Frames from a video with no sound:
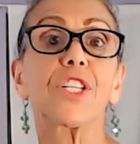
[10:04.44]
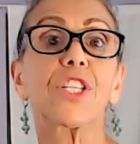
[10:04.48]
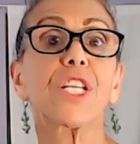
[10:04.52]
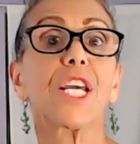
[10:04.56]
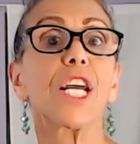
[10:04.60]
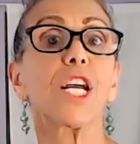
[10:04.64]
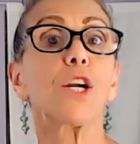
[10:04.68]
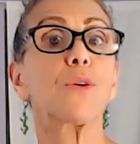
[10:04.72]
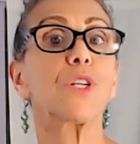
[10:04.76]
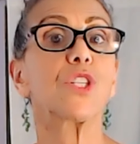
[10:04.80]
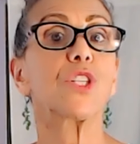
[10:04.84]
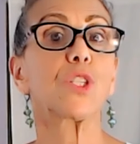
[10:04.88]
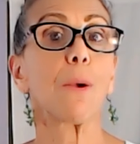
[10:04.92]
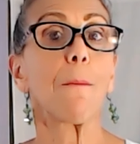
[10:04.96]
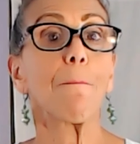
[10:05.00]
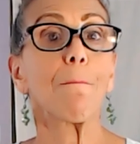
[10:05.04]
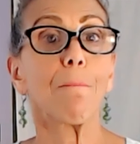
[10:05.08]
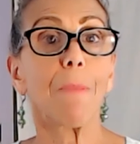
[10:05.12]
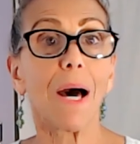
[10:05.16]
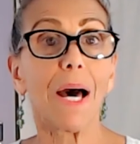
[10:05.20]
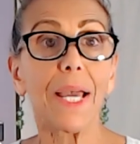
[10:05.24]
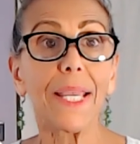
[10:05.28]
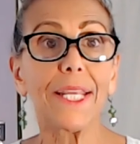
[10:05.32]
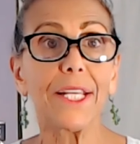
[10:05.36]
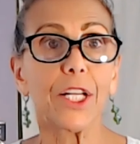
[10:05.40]
the teres
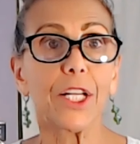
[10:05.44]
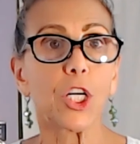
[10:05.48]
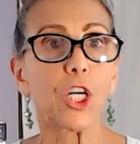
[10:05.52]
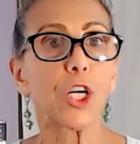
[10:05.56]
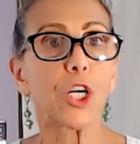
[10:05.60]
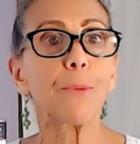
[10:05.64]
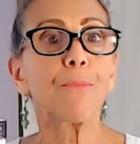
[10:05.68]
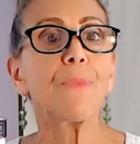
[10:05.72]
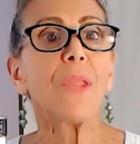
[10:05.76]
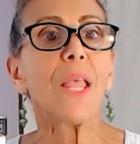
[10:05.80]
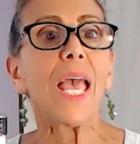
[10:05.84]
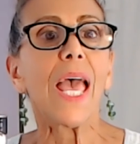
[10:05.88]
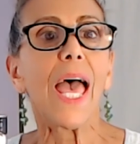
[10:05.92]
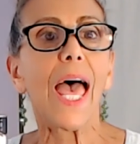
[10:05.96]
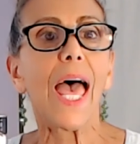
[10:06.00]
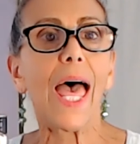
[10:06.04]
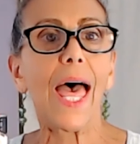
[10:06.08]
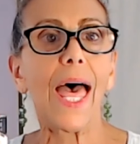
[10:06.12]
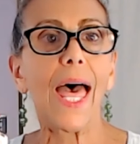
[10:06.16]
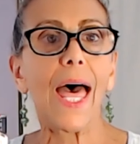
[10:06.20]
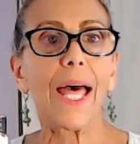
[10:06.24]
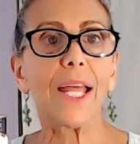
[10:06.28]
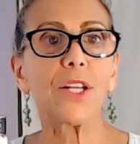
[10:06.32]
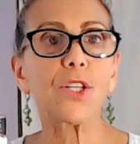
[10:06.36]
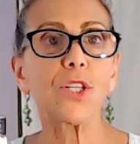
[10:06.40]
minor,
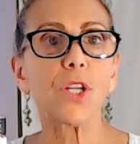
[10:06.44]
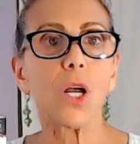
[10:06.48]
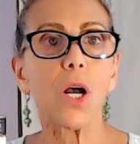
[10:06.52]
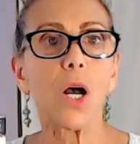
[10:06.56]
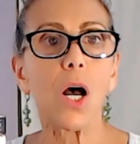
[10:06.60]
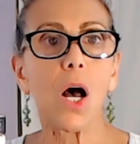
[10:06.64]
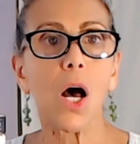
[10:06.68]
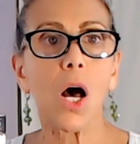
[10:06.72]
and